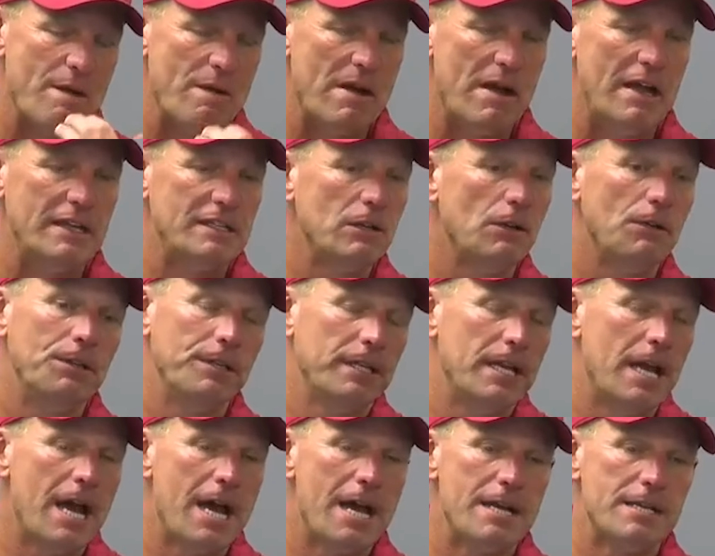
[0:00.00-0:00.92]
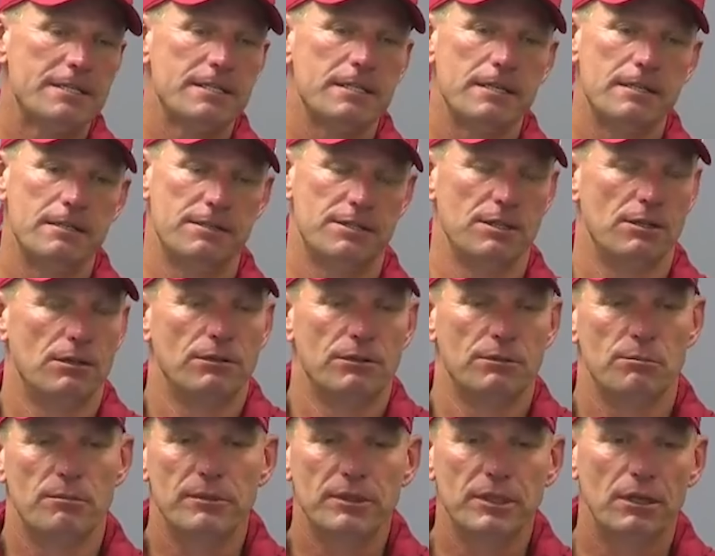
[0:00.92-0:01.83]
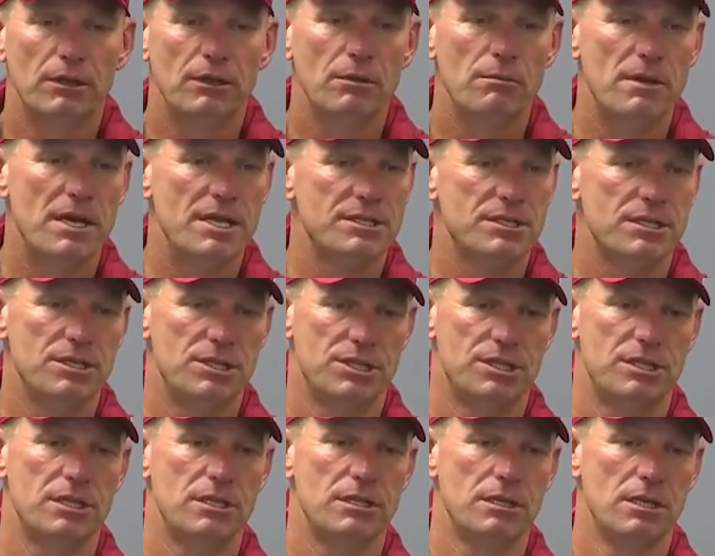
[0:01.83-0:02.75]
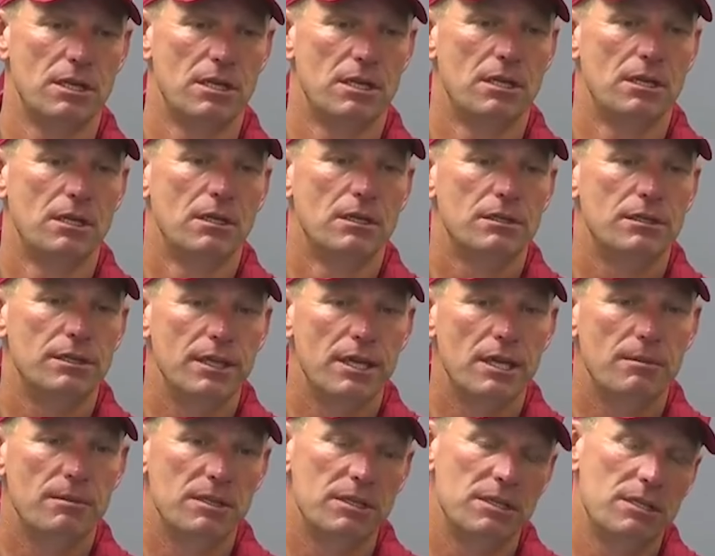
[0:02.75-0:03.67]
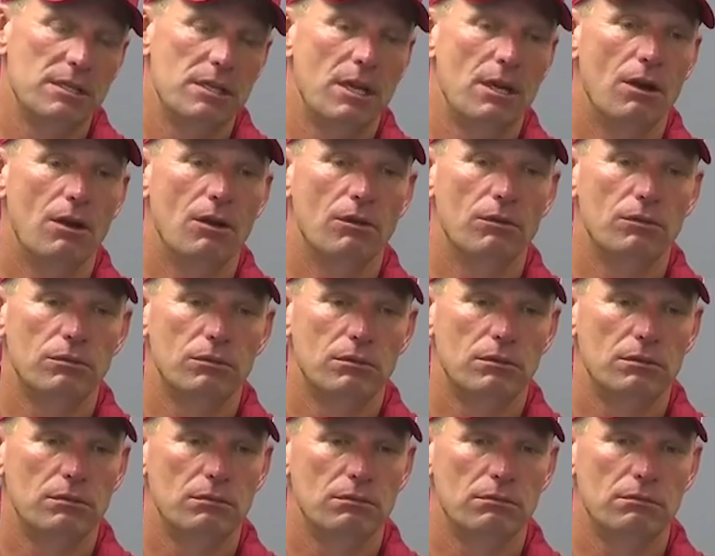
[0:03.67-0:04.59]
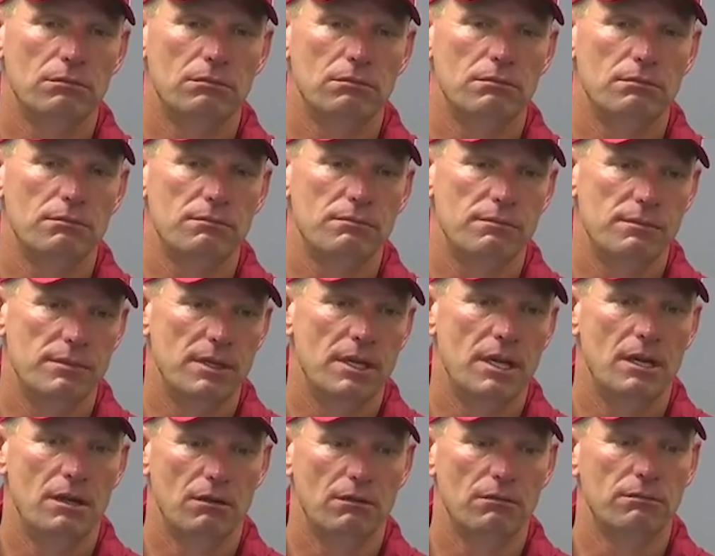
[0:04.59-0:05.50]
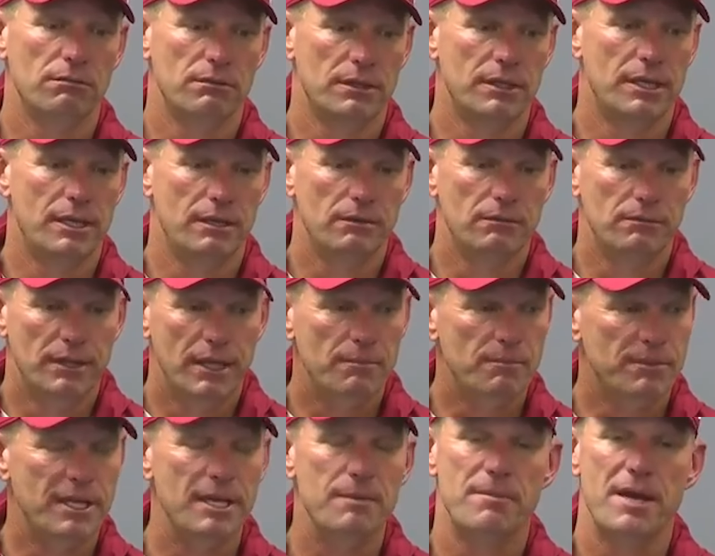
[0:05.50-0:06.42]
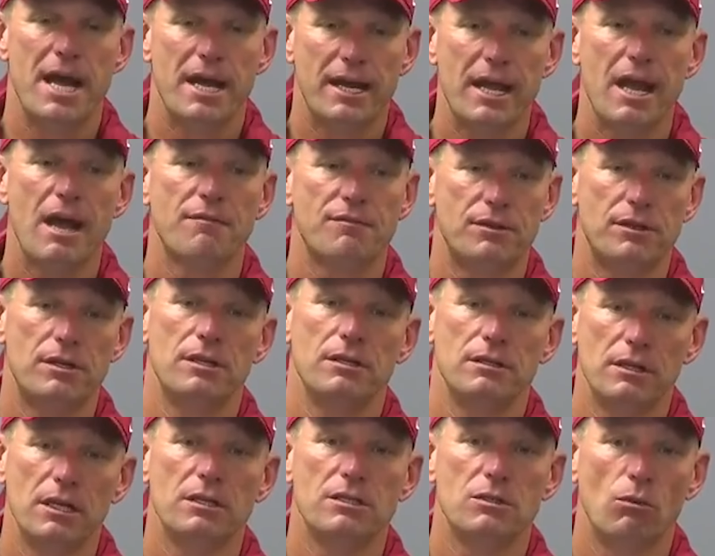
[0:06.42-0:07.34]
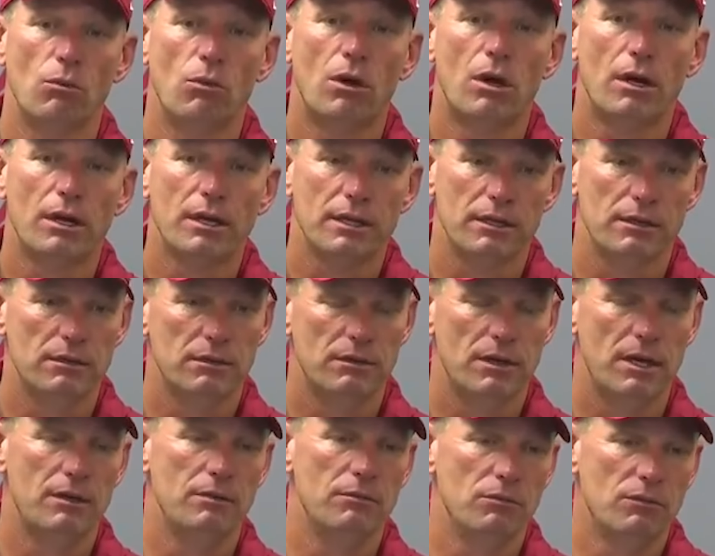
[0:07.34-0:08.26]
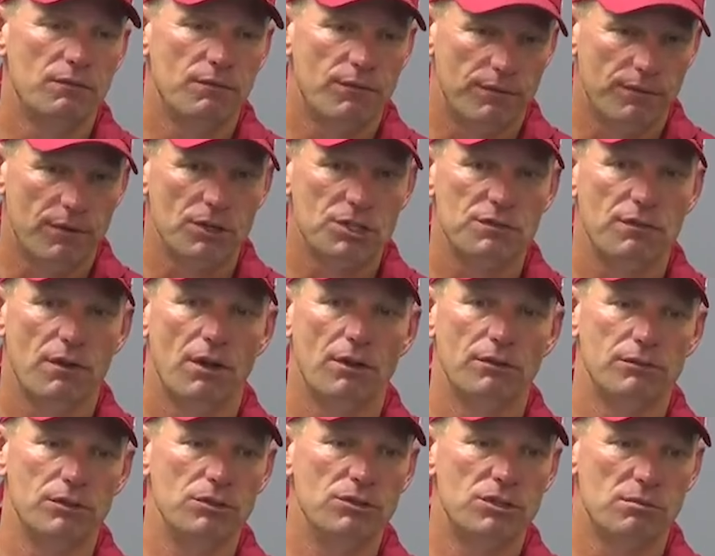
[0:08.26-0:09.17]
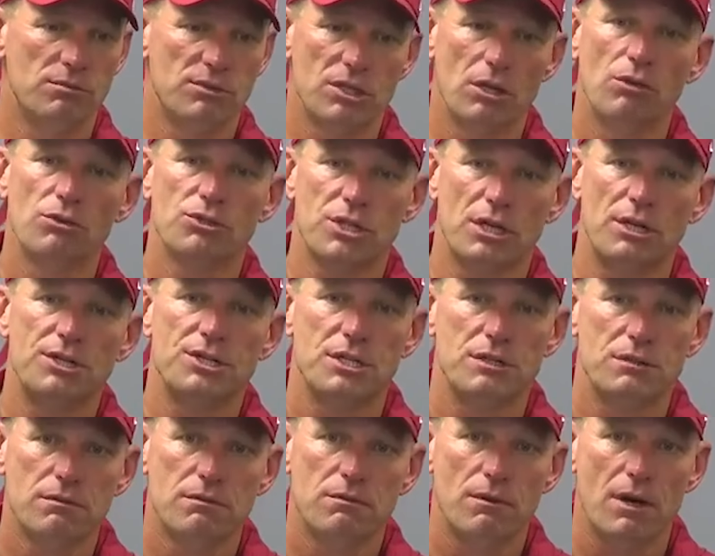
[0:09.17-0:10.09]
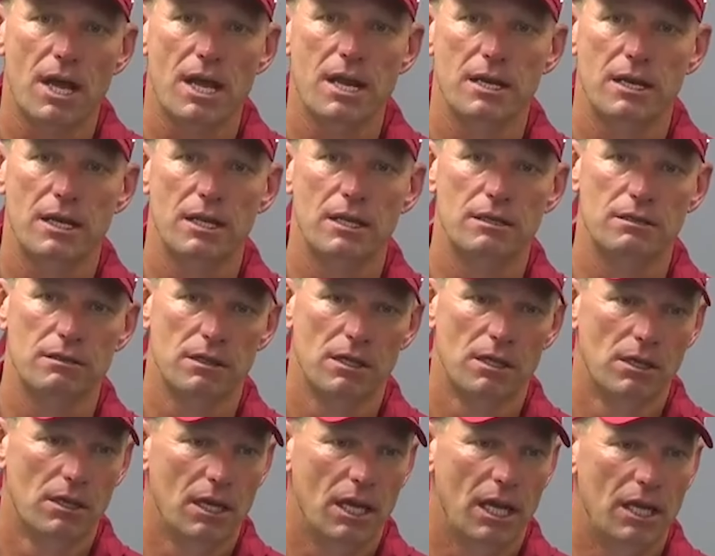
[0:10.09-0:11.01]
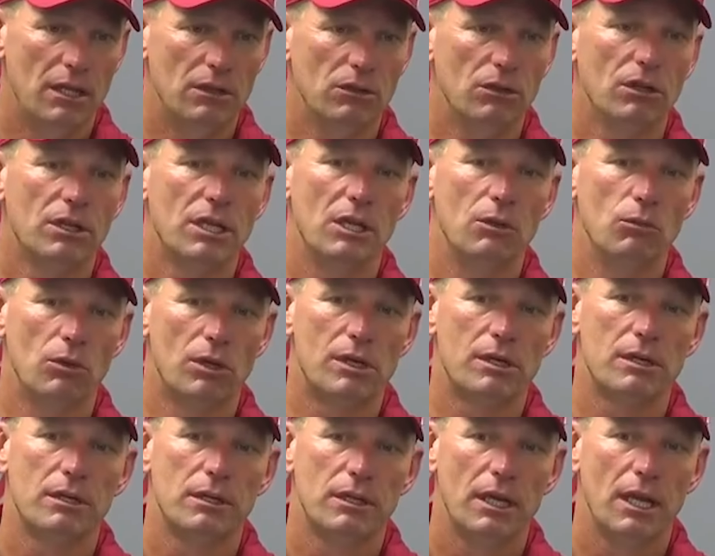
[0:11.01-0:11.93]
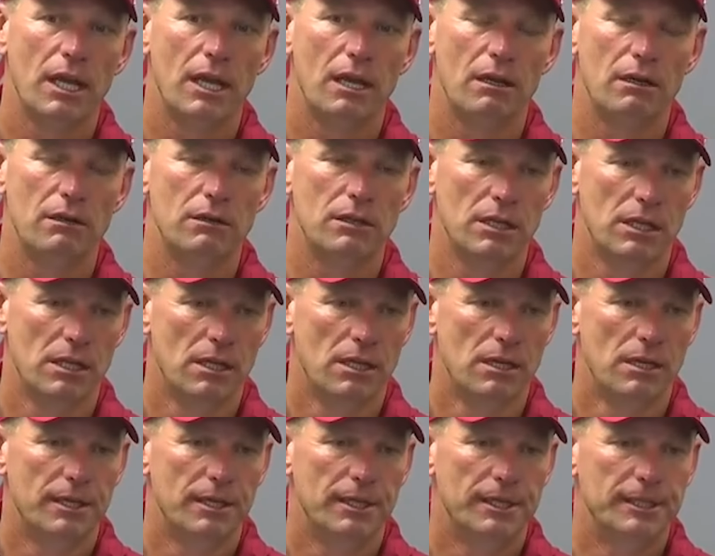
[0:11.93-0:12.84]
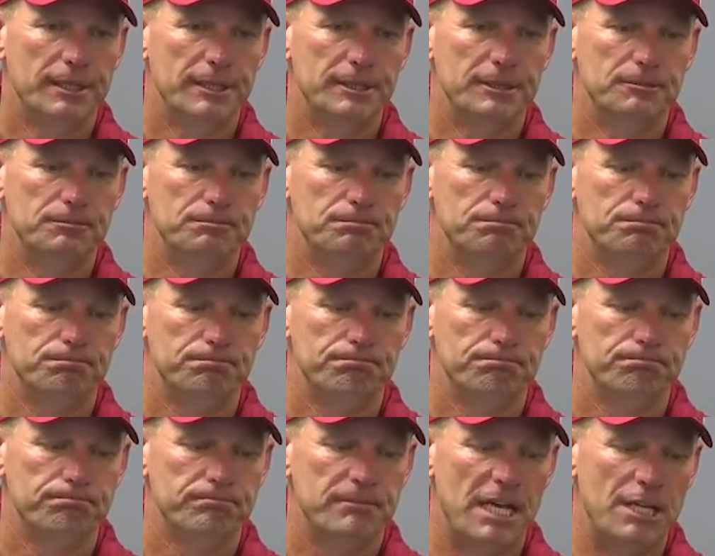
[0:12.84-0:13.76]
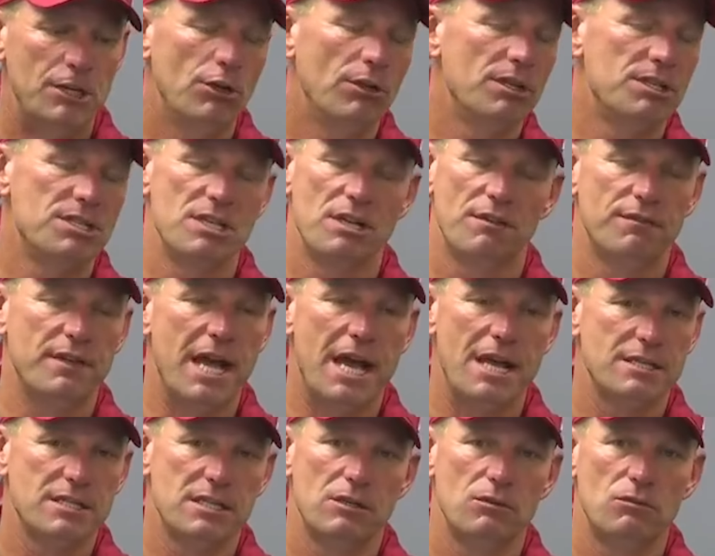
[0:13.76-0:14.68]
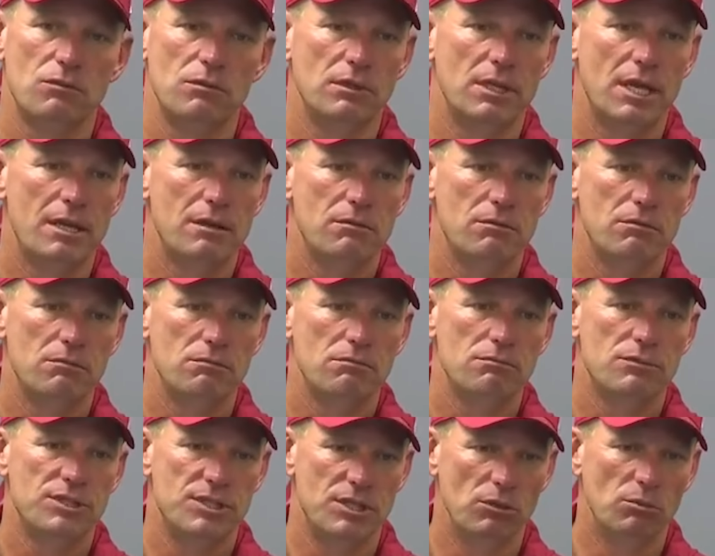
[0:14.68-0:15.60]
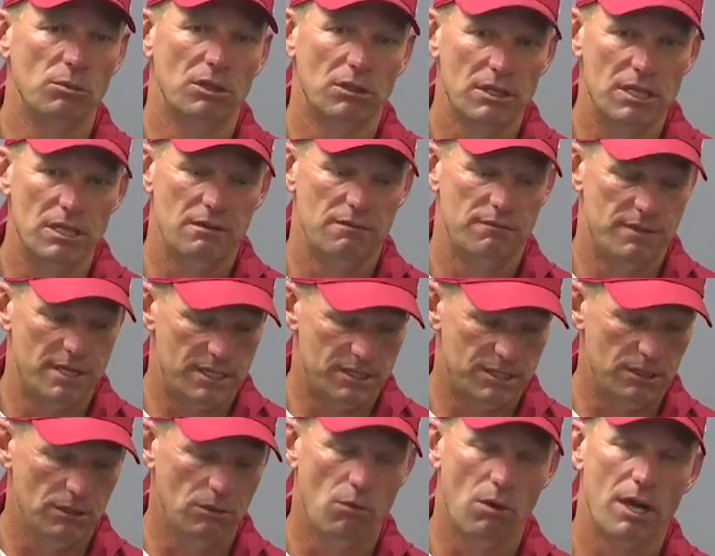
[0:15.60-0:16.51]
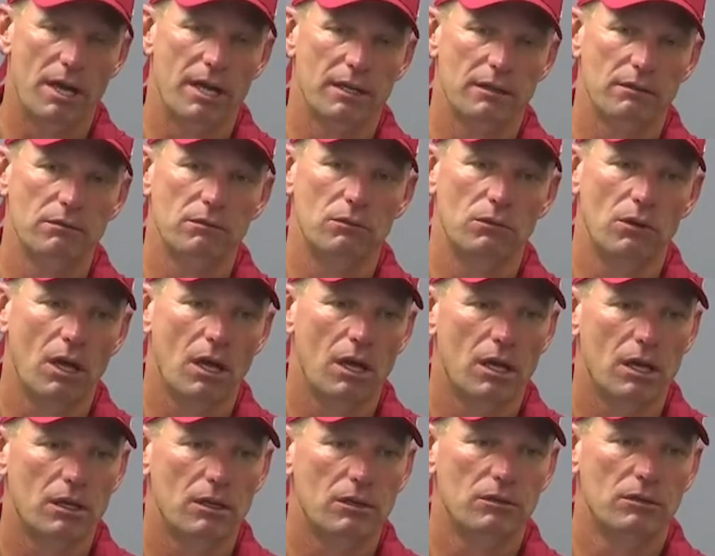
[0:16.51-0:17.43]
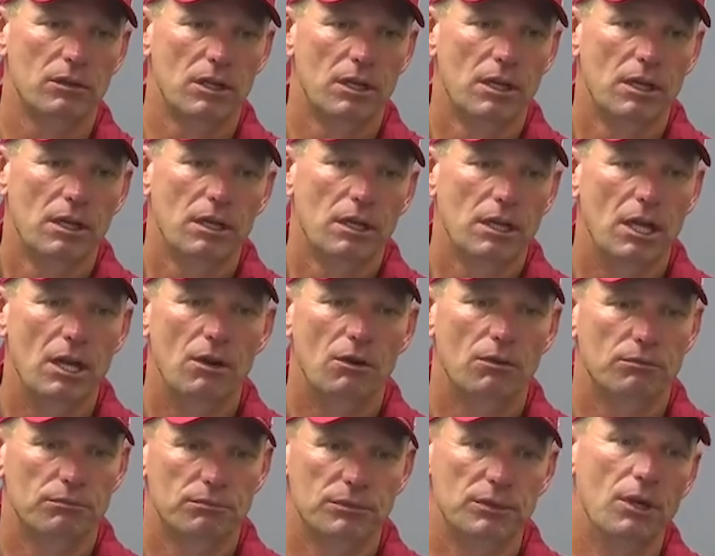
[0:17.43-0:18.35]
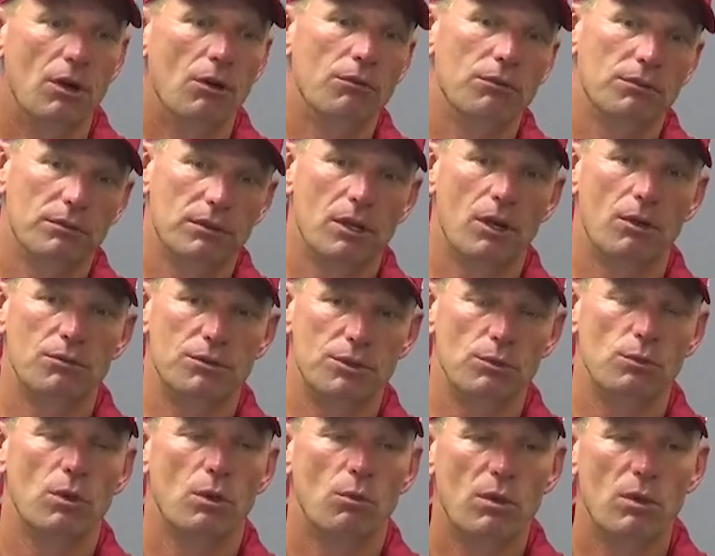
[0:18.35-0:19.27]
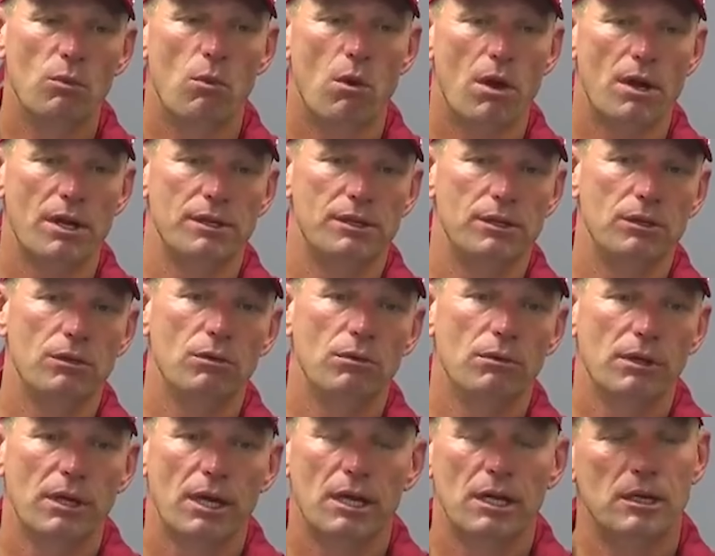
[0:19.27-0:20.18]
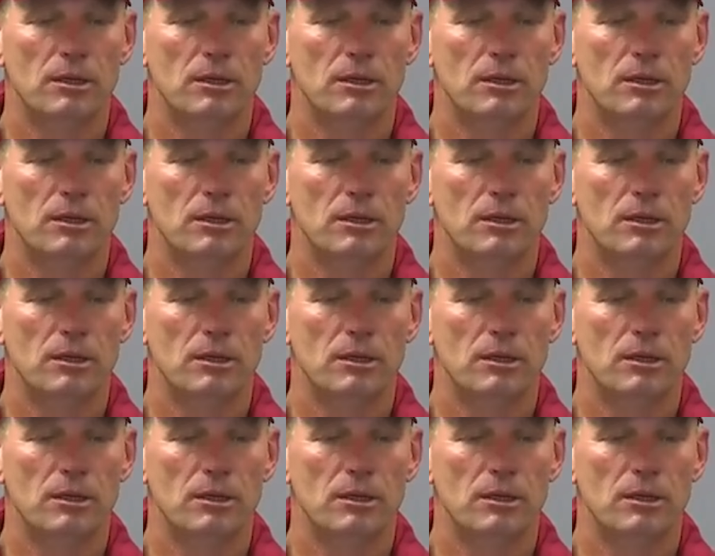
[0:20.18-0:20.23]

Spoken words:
Well, I told the guys, and so the message to them is, you know, get back after it and get to work and first of all do some soul searching, right? And look inward. And I know there's enough guys that still believe, that still want to, go do what we want to do.